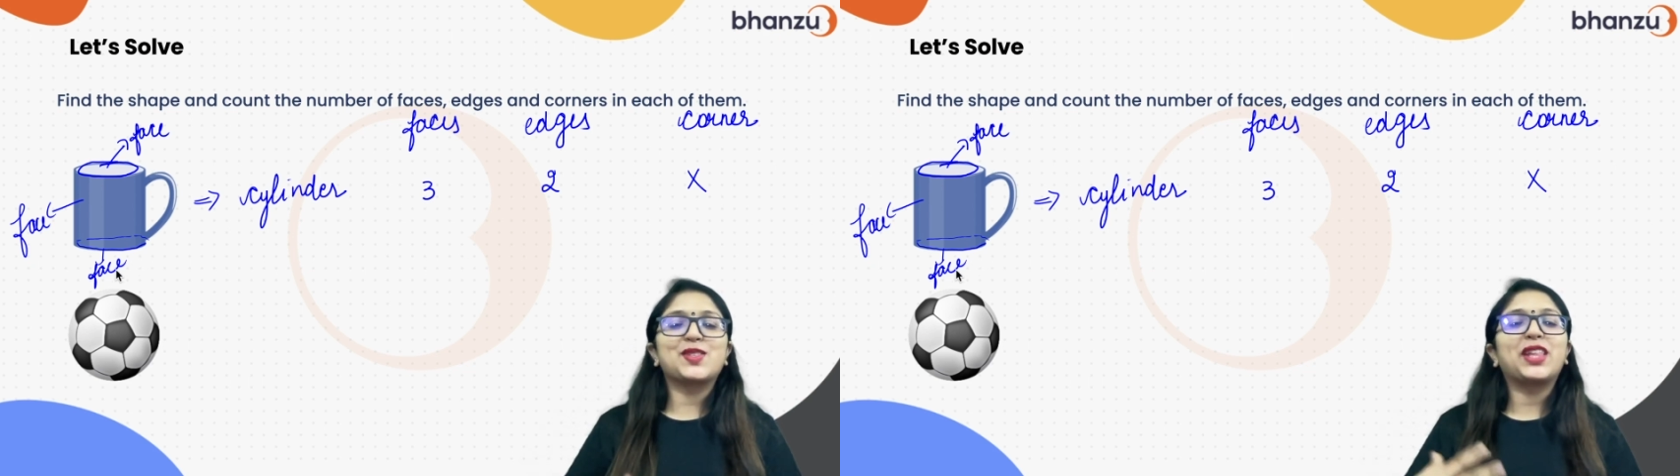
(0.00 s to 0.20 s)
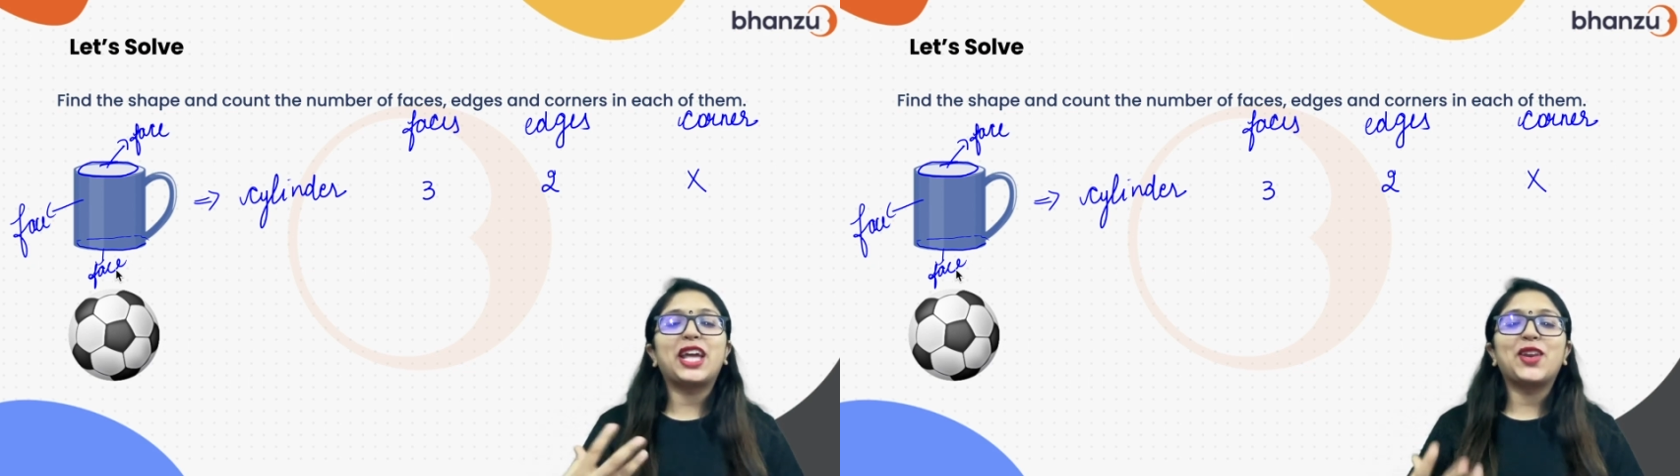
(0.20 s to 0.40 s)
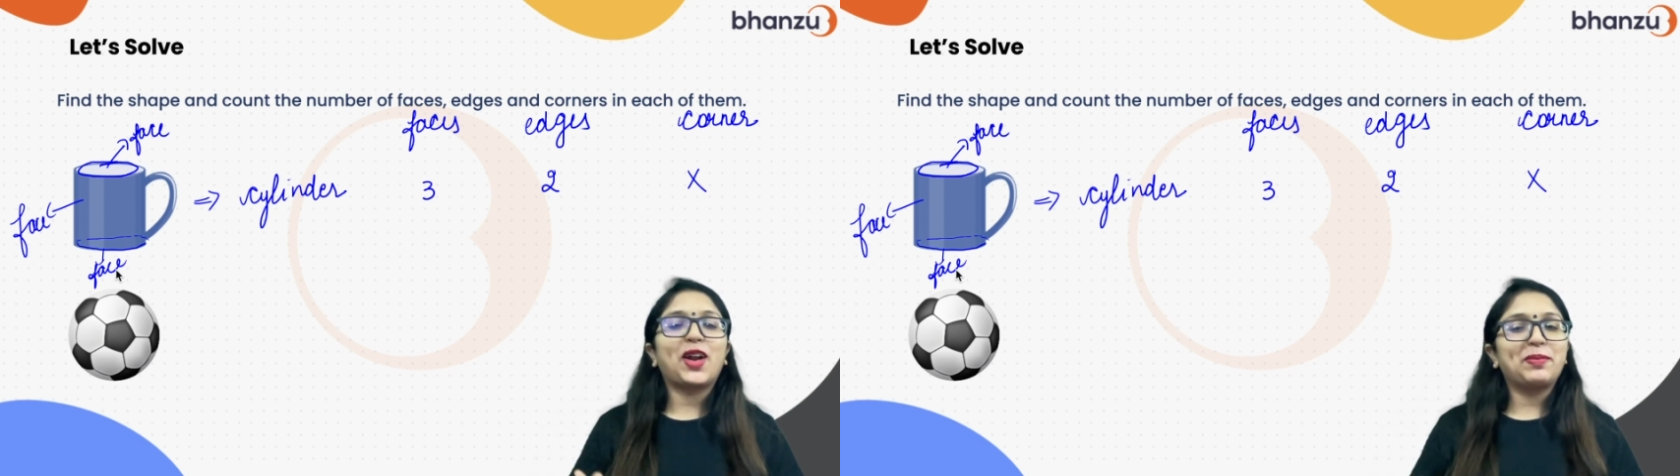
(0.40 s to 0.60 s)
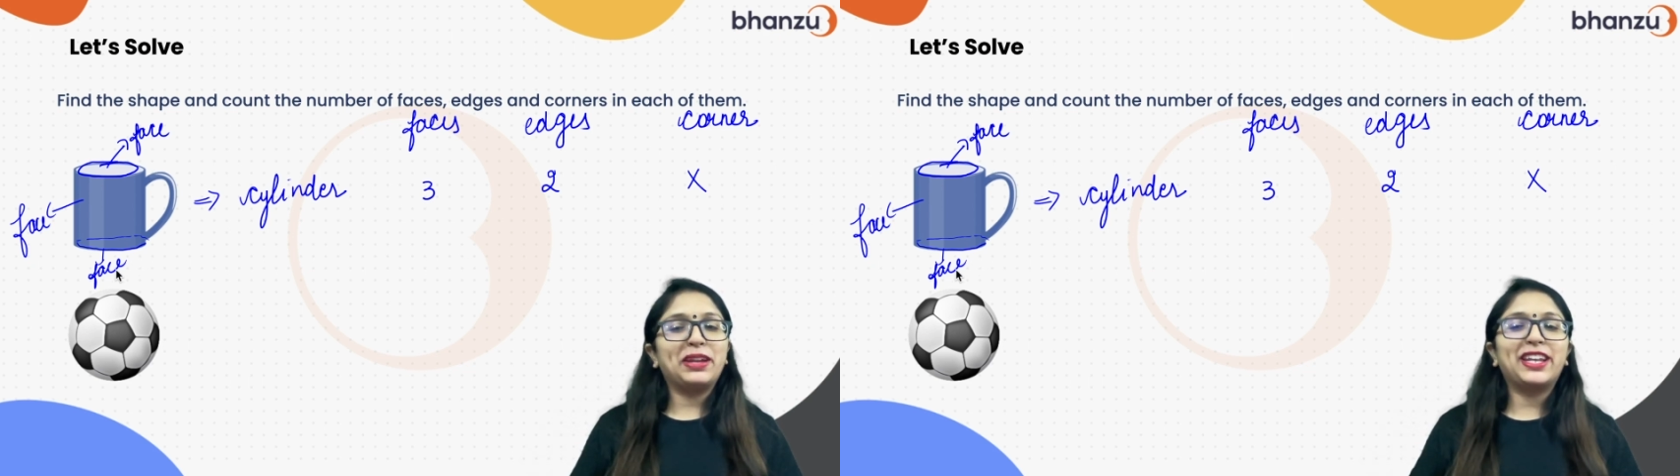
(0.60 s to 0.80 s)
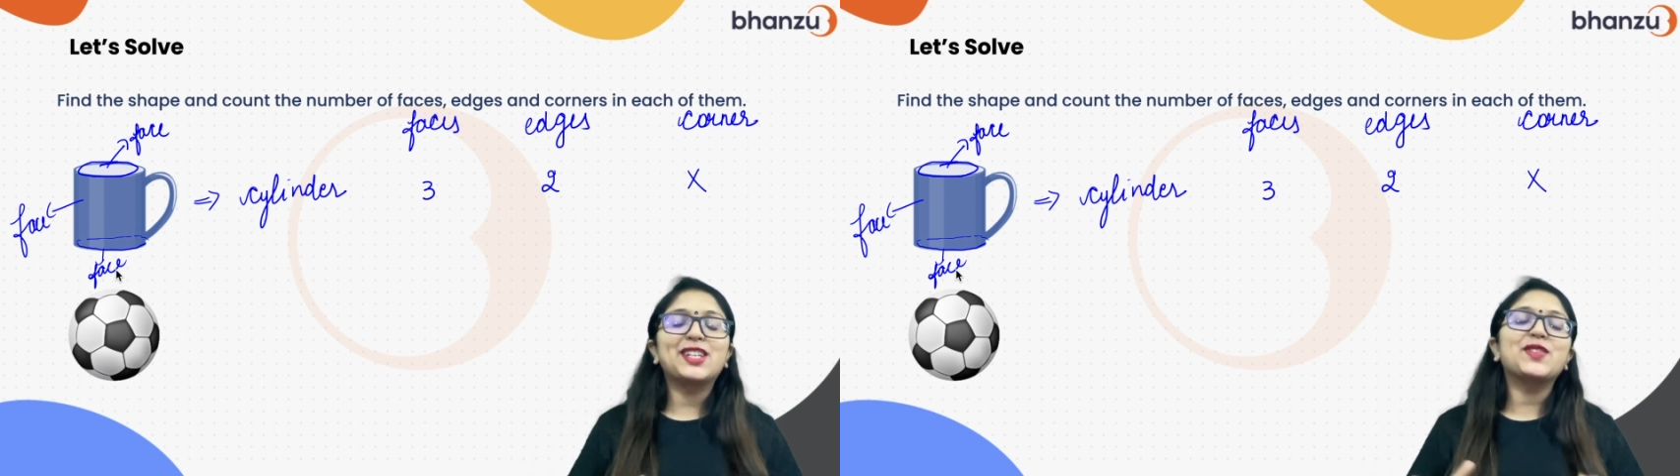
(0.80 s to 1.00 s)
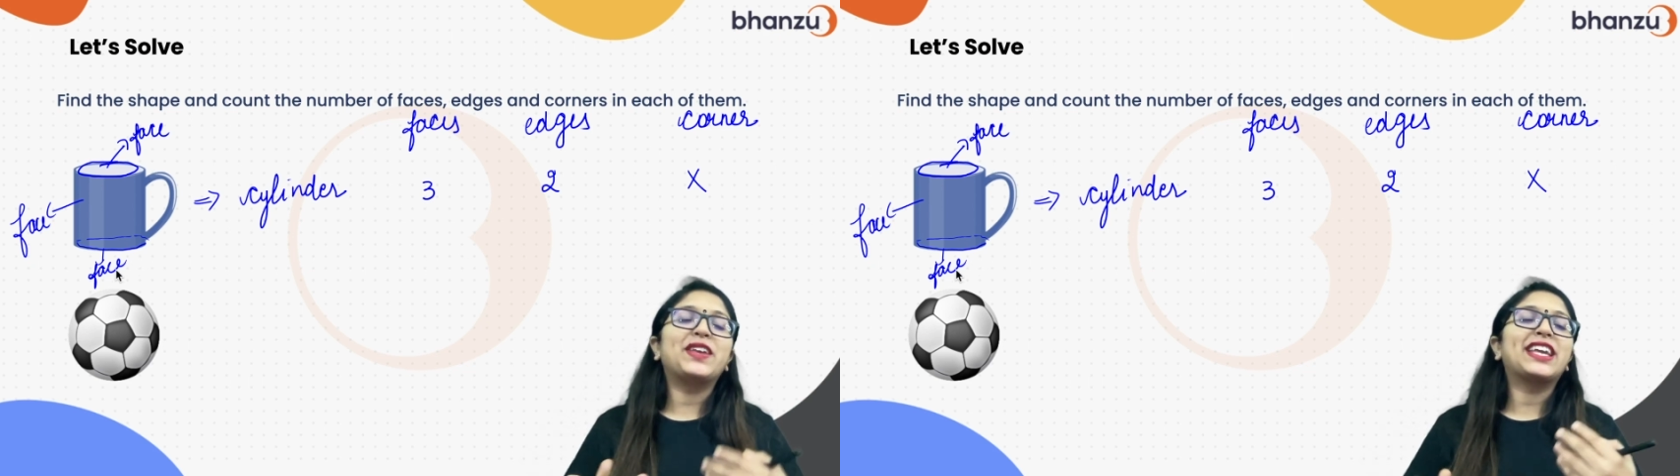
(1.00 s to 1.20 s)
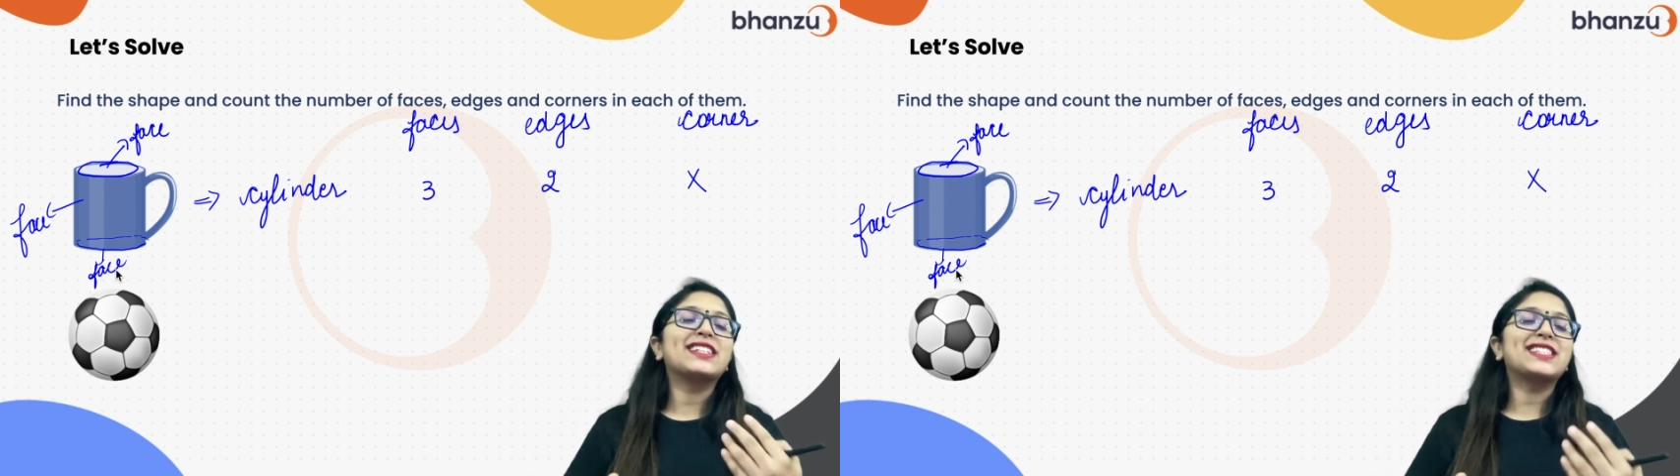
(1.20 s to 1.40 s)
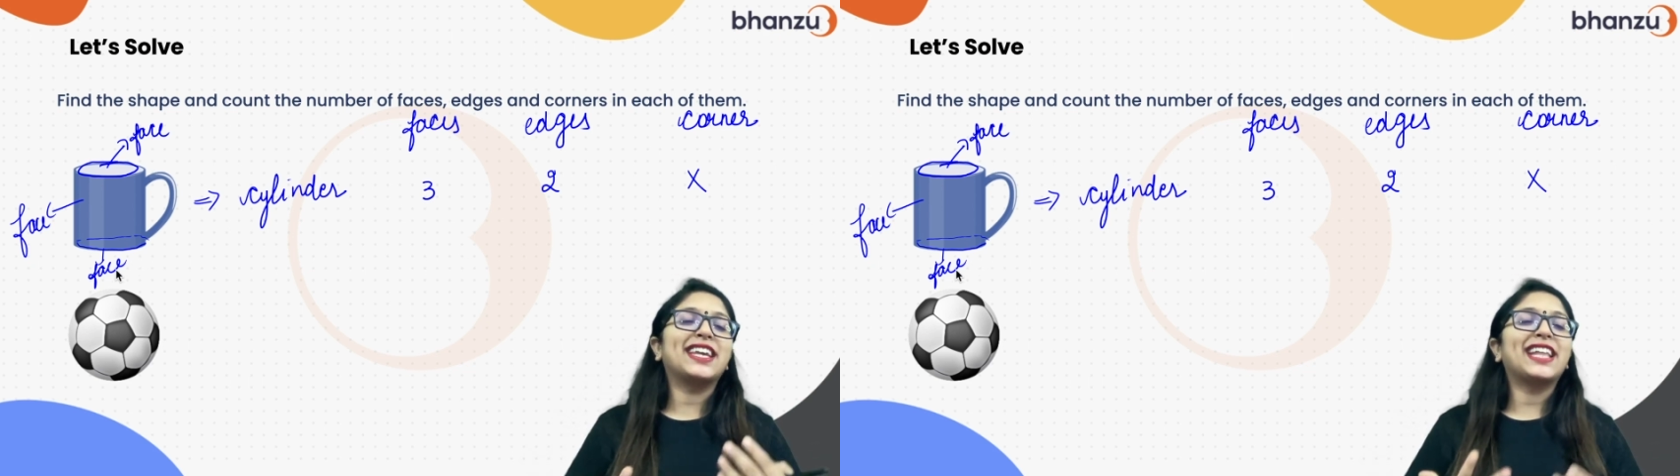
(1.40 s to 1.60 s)
So they are not meeting. So we
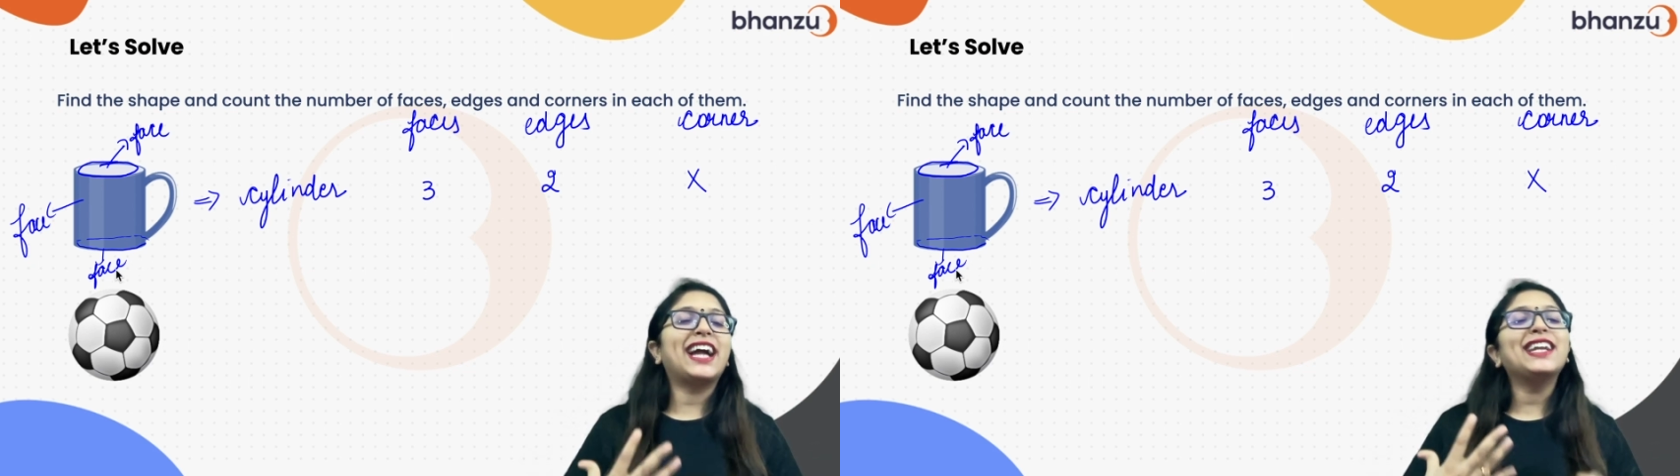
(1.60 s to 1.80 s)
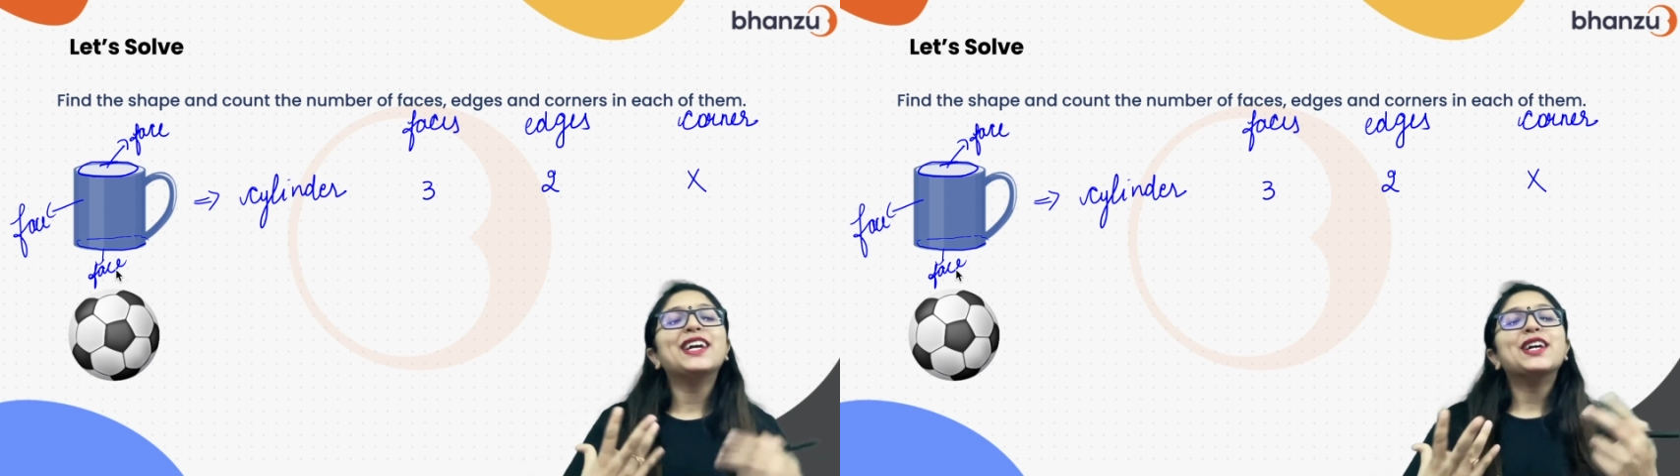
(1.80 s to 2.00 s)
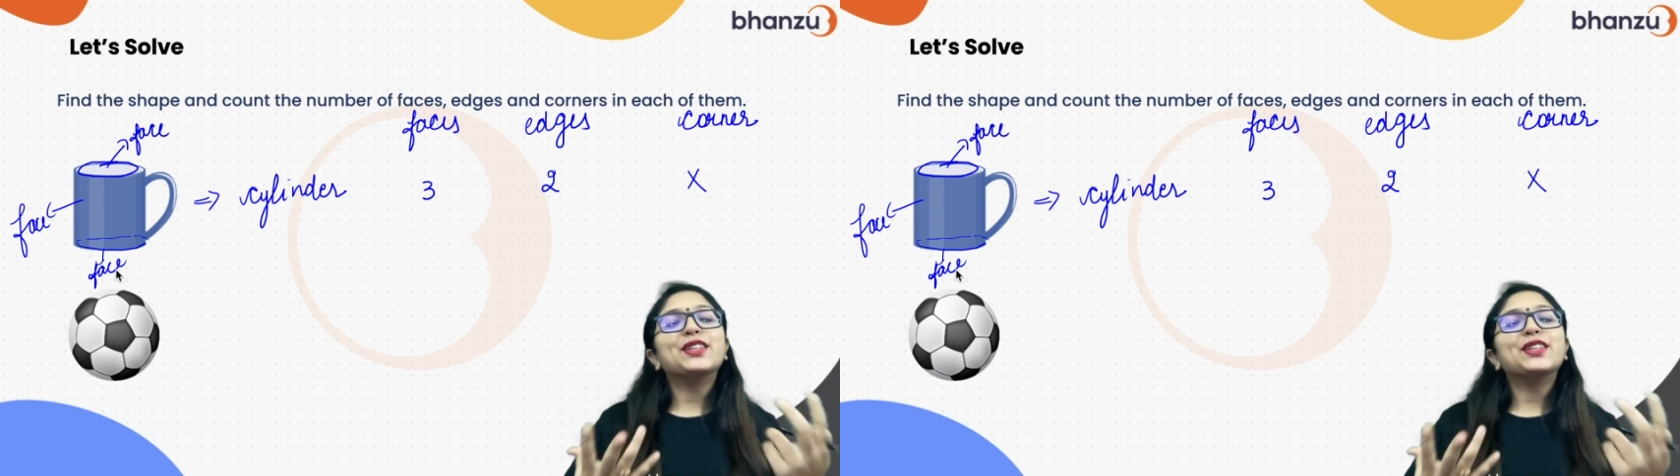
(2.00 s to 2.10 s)
can say that